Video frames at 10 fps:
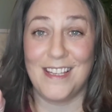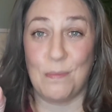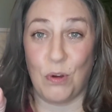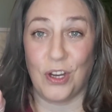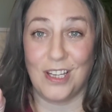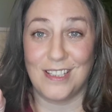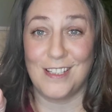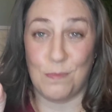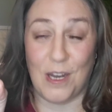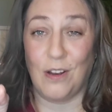this product
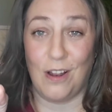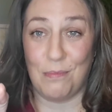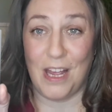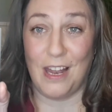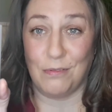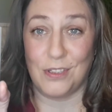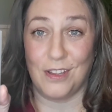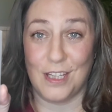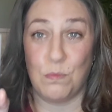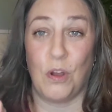and spend all of my allowance
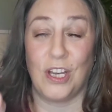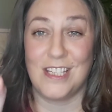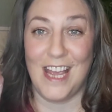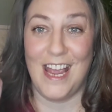on this product.